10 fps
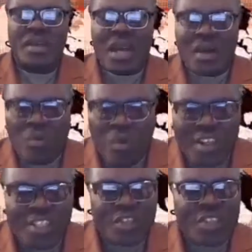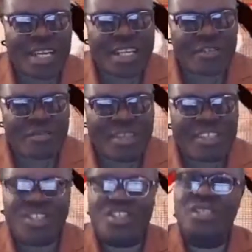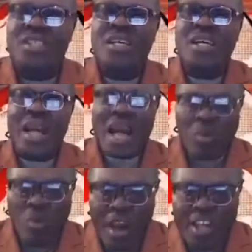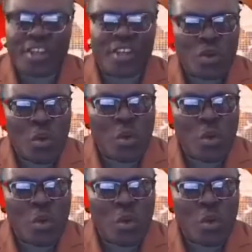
I want you to hear this message. I want you to know